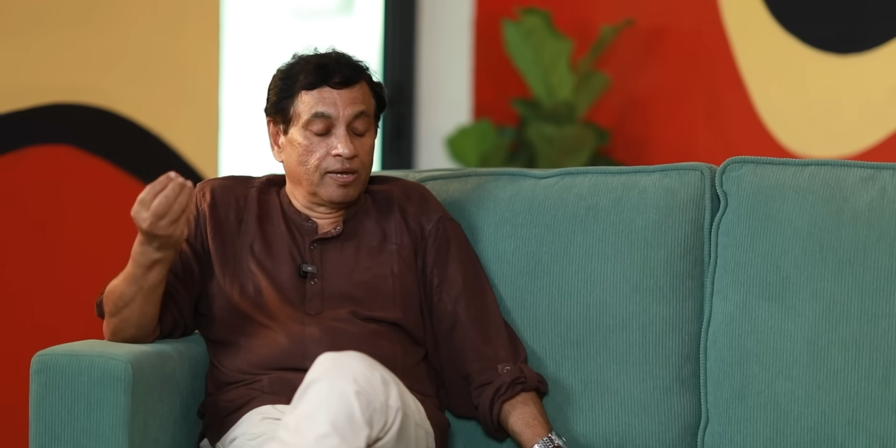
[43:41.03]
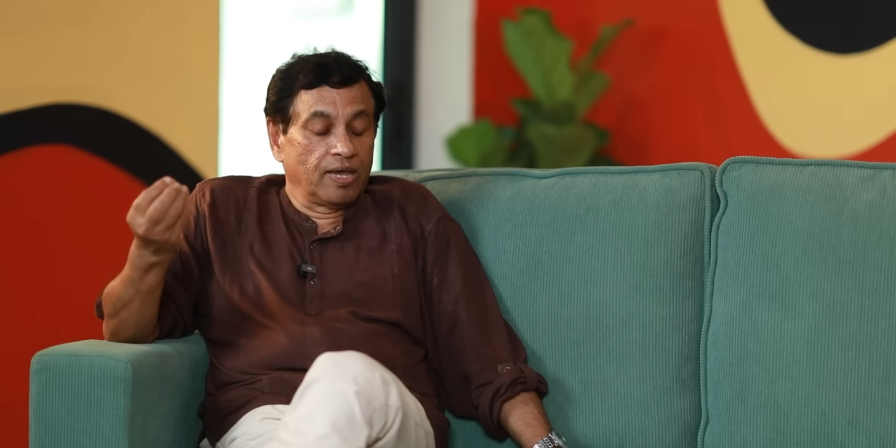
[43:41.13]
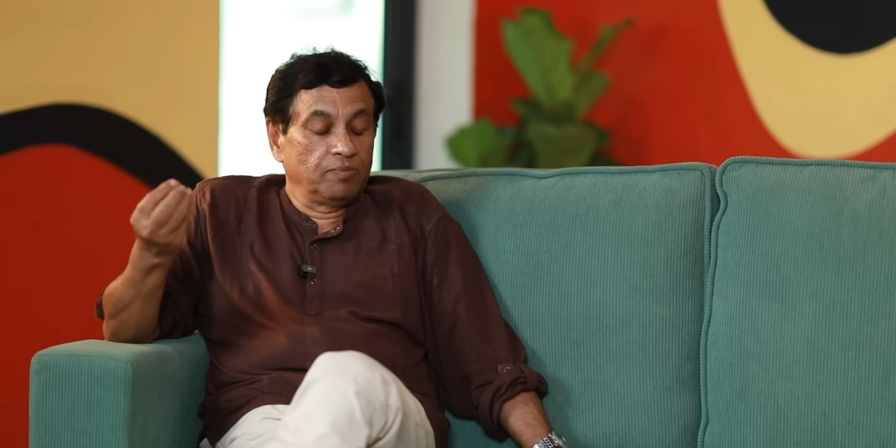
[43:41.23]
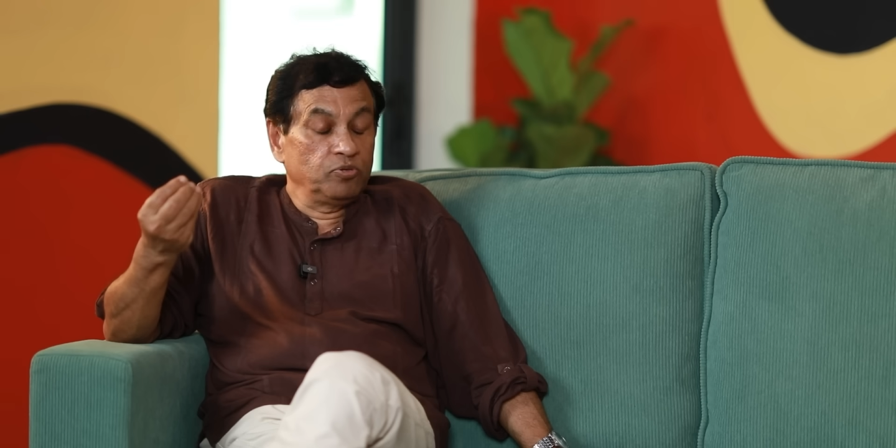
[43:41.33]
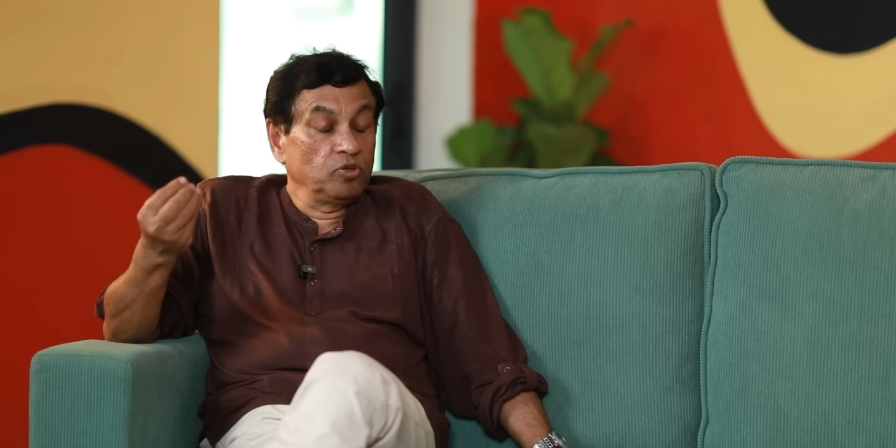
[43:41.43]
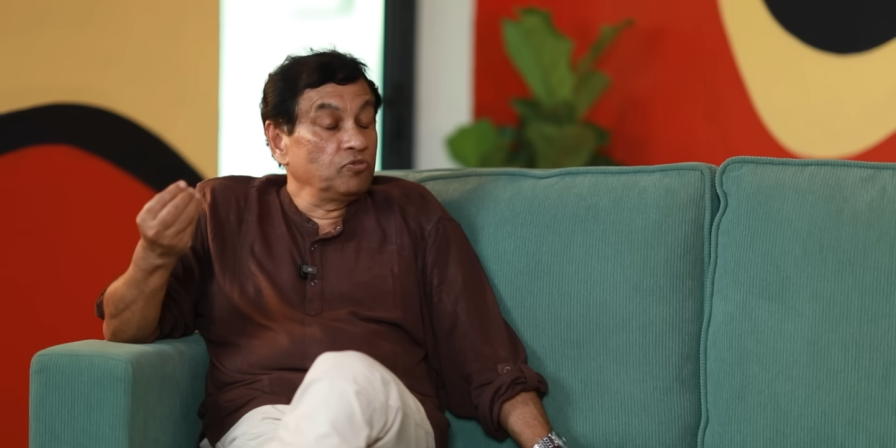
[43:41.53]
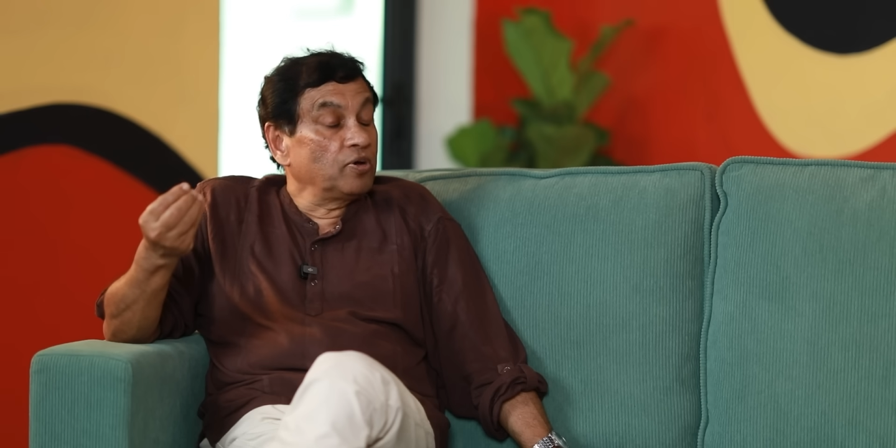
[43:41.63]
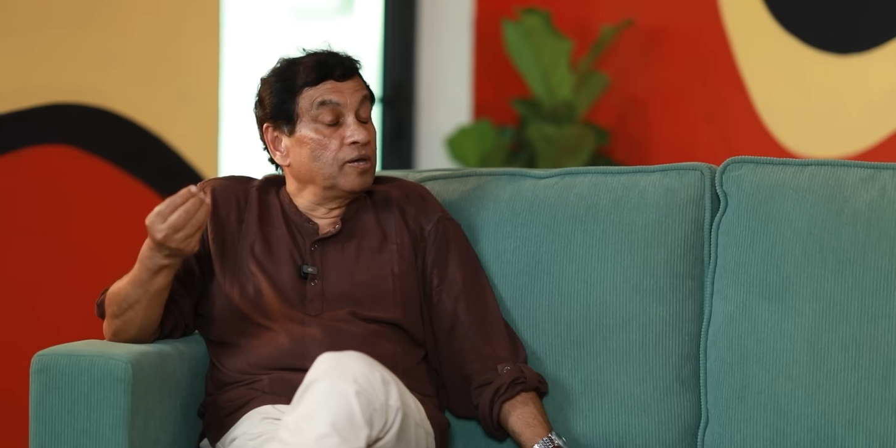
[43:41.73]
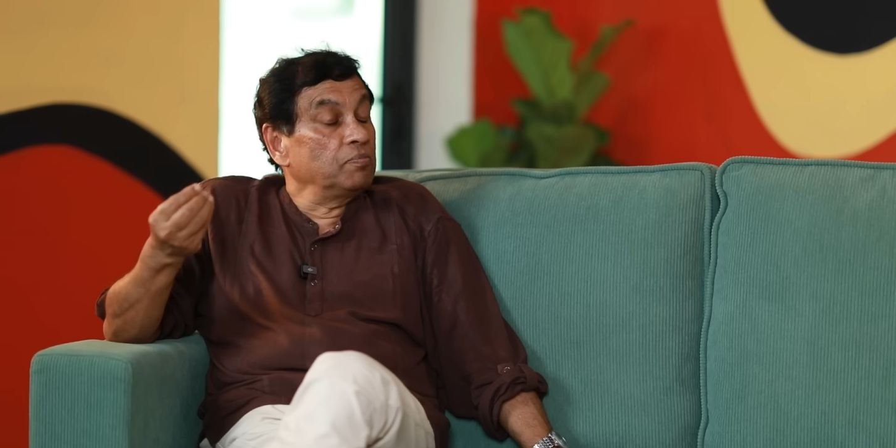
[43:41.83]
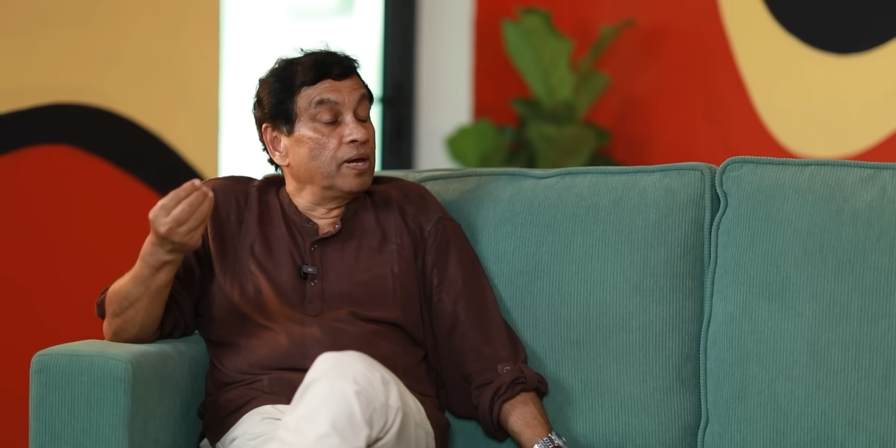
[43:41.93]
can
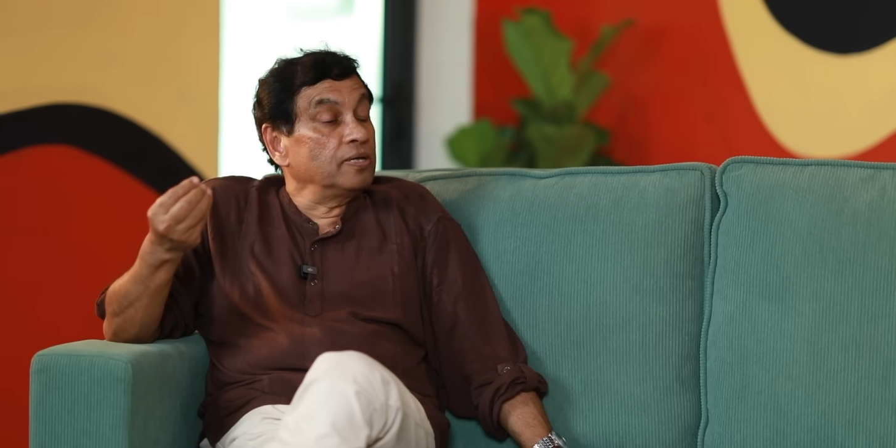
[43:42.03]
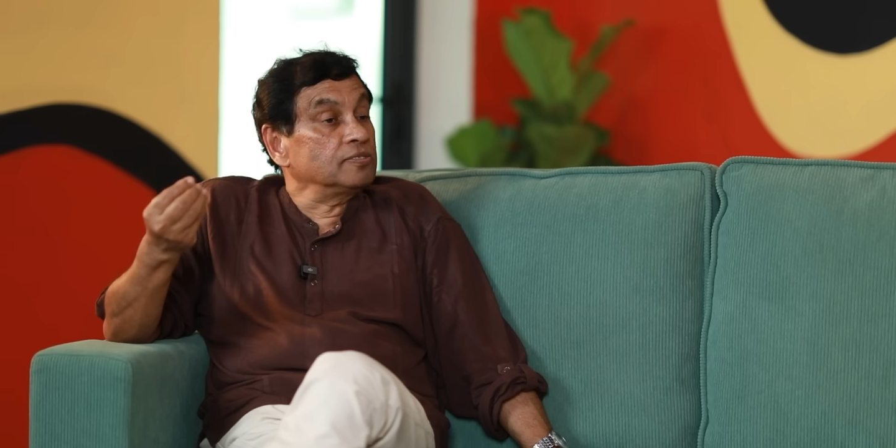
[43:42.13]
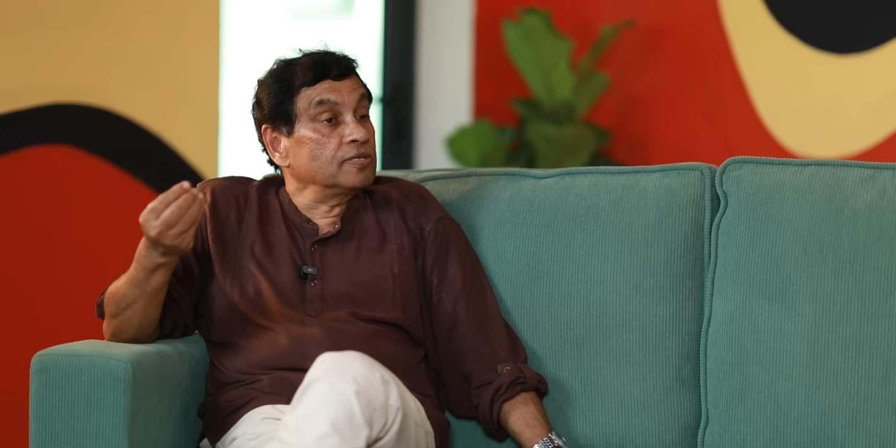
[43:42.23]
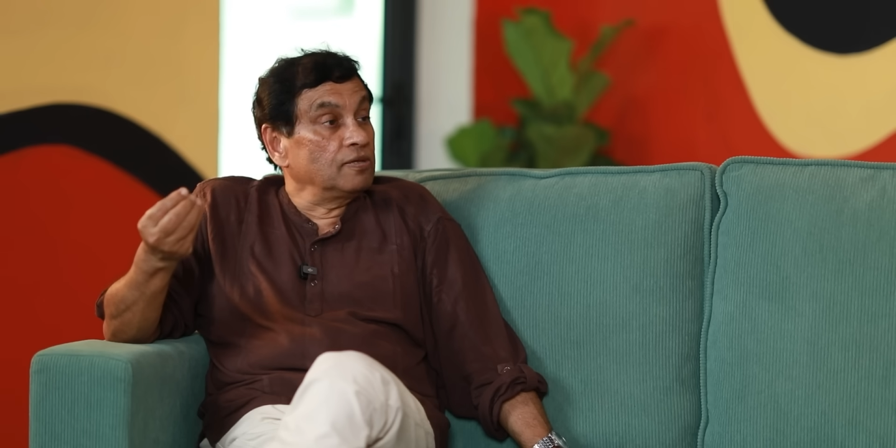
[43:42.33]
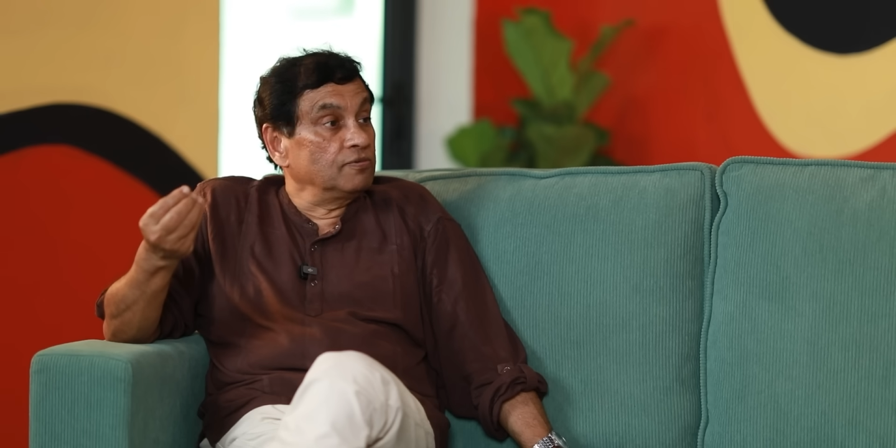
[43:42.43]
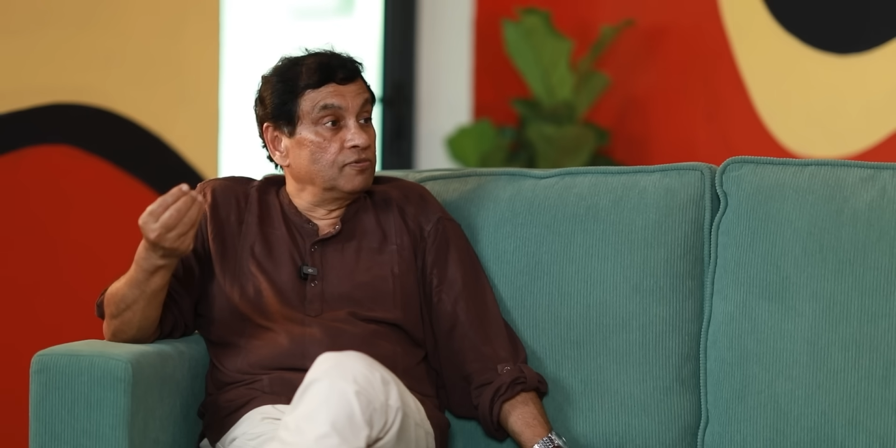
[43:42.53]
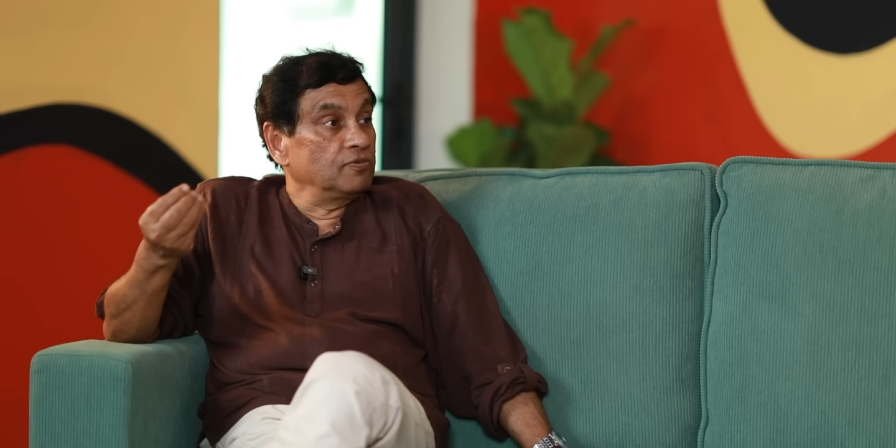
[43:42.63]
purify by itself.